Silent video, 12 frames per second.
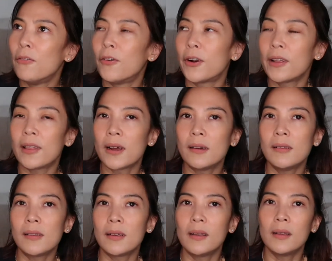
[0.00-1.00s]

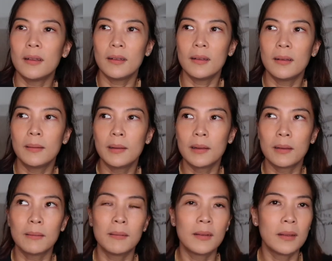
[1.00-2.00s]
4,000
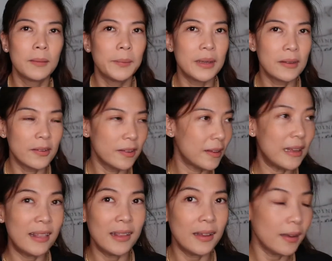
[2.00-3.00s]
pesos, I
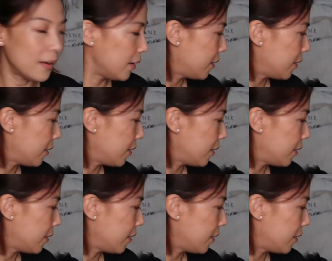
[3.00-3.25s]
think.